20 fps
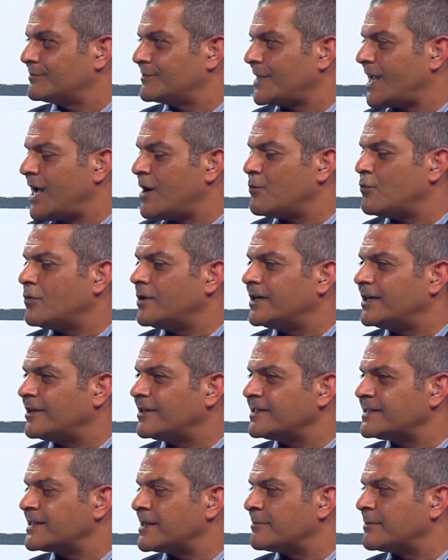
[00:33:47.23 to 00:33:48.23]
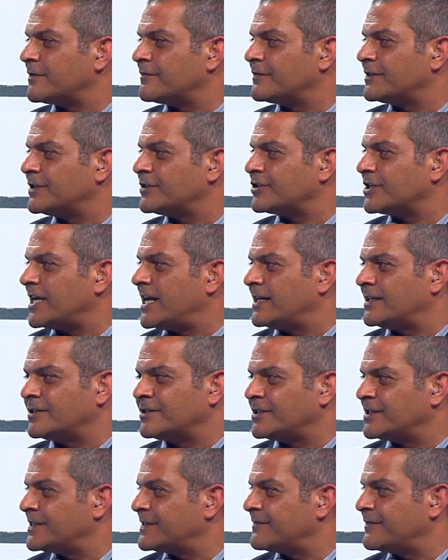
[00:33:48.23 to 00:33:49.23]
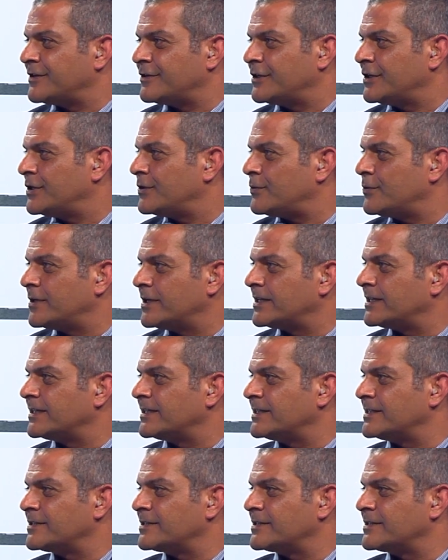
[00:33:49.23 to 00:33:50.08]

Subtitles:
And what are some of the challenges, very quickly,